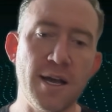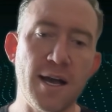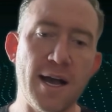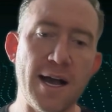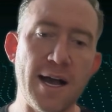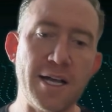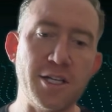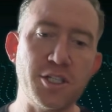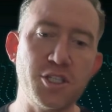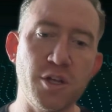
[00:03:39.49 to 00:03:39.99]

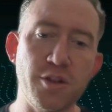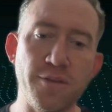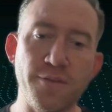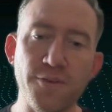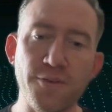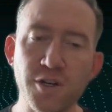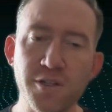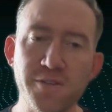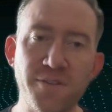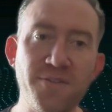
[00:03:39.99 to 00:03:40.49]
Uh, so the
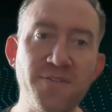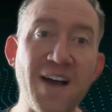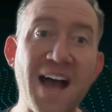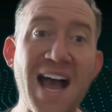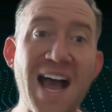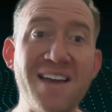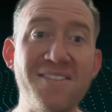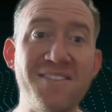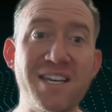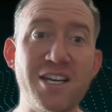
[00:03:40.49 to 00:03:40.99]
first
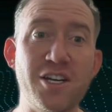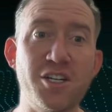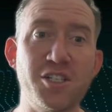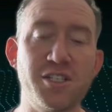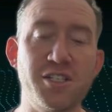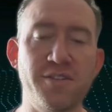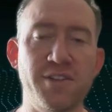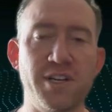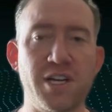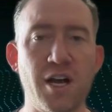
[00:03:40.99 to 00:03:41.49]
five
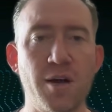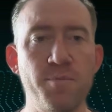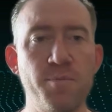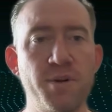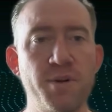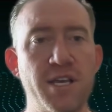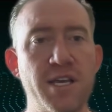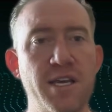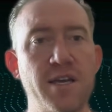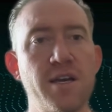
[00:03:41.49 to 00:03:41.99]
years of the
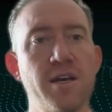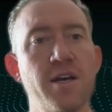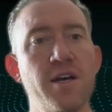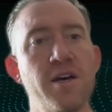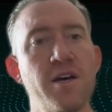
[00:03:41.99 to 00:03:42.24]
company,